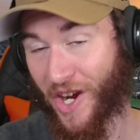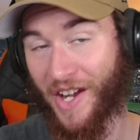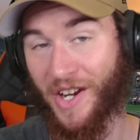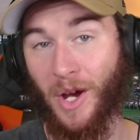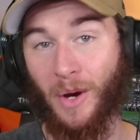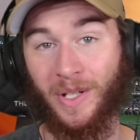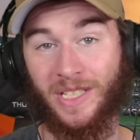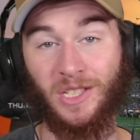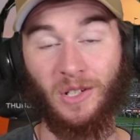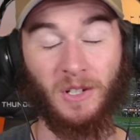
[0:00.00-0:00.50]
I
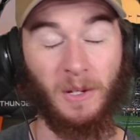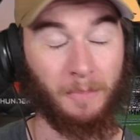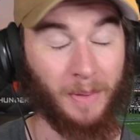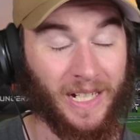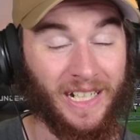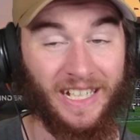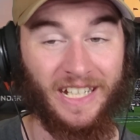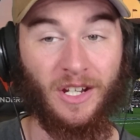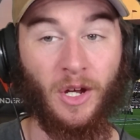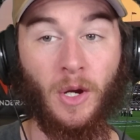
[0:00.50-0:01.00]
know it's not
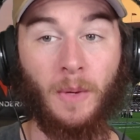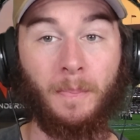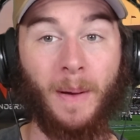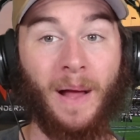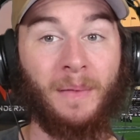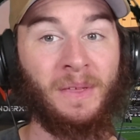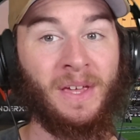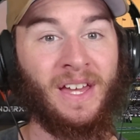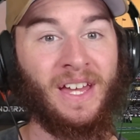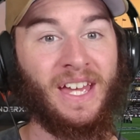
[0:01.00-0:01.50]
completely new,
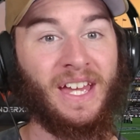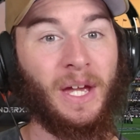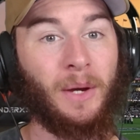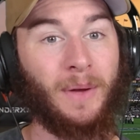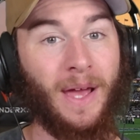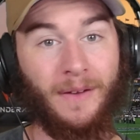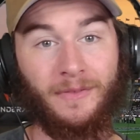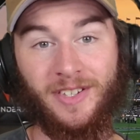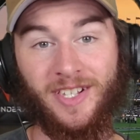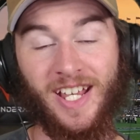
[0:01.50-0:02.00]
but
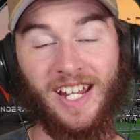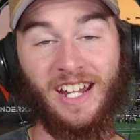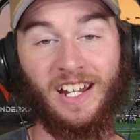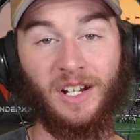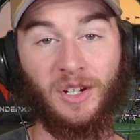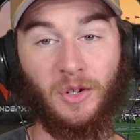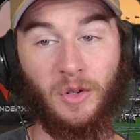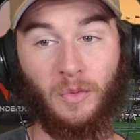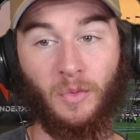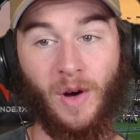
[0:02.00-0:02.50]
we haven't seen it
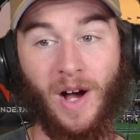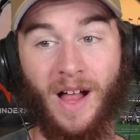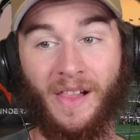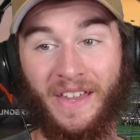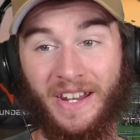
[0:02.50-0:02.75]
in a good while,